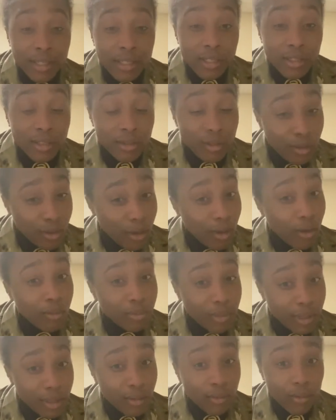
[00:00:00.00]
You gonna
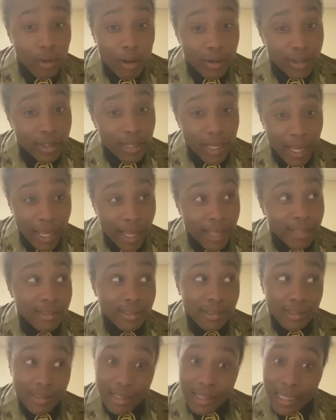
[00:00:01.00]
be a walking ass.
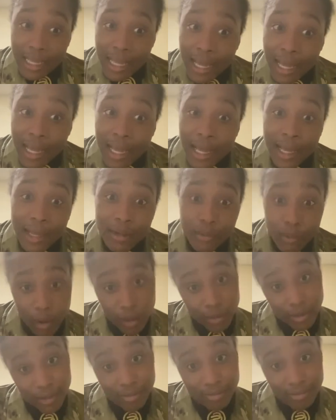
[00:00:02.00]
It's a lot of
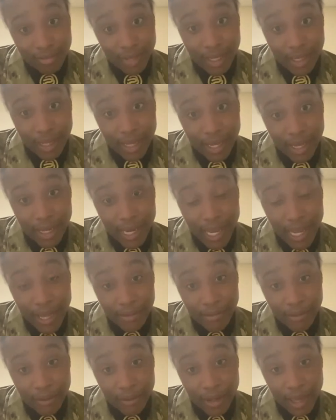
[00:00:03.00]
walking in Land Nav,
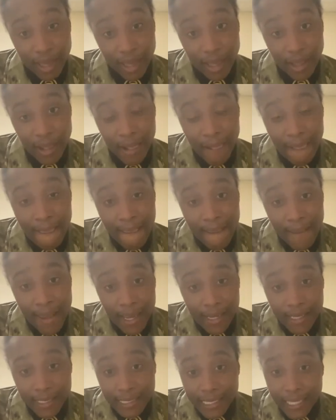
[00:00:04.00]
okay? And
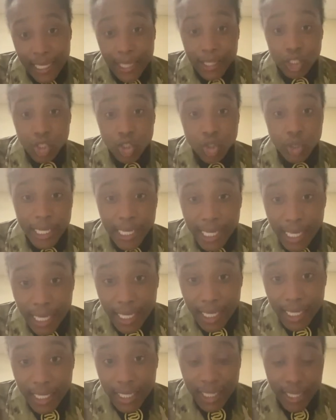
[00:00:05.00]
it's a lot of
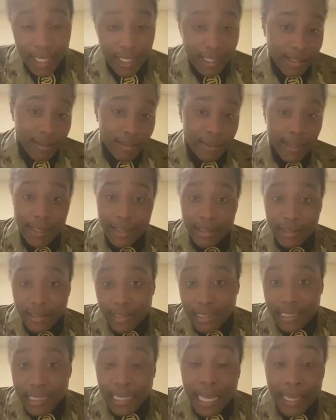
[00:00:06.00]
trekking and
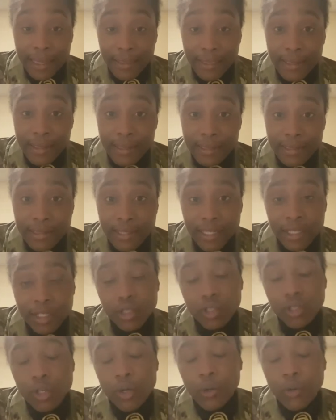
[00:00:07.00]
things like this.
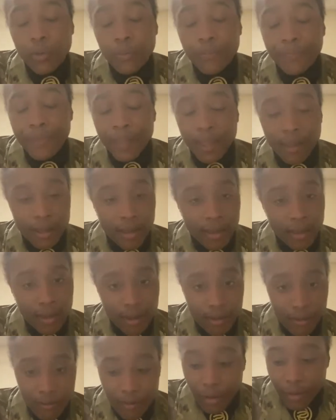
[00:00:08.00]
So
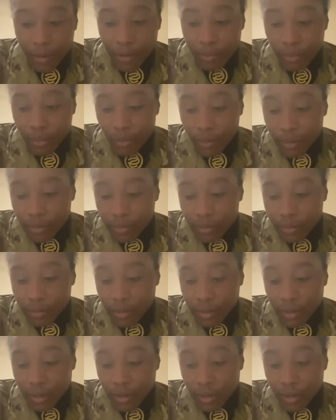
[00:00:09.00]
very important.
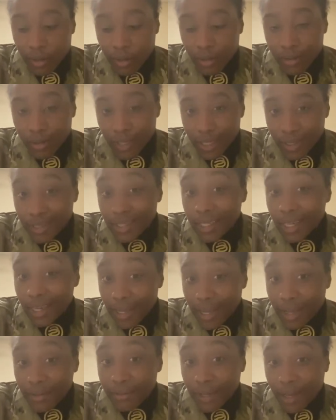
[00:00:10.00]
Next, you gotta
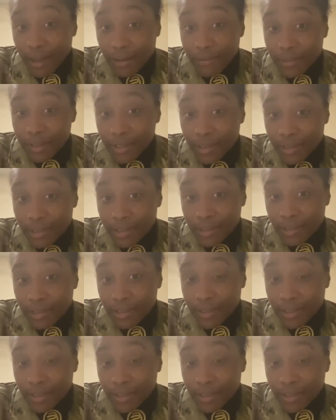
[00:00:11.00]
have confidence.